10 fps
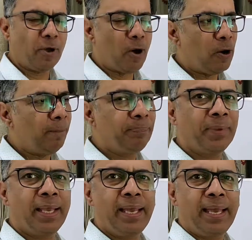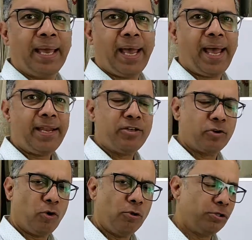law and
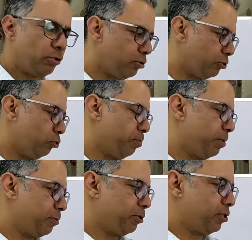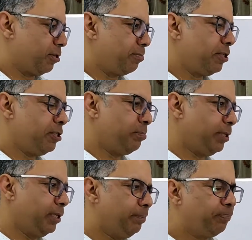also the superposition
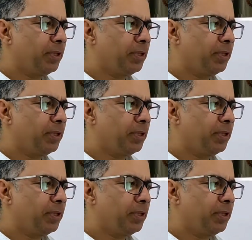principle,